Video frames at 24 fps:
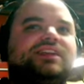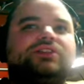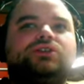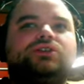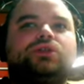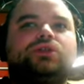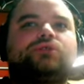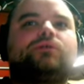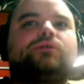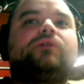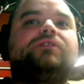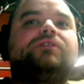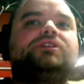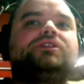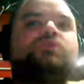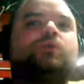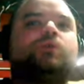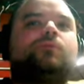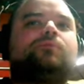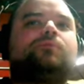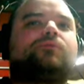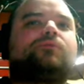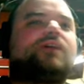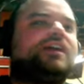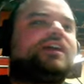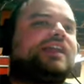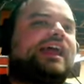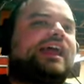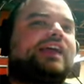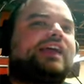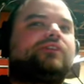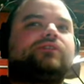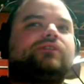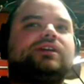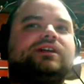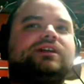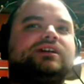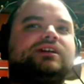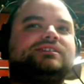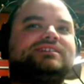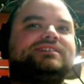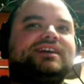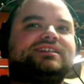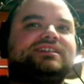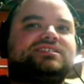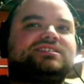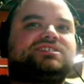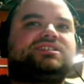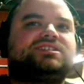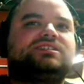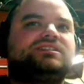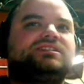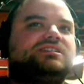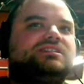And then you throw it into a bright, angry context.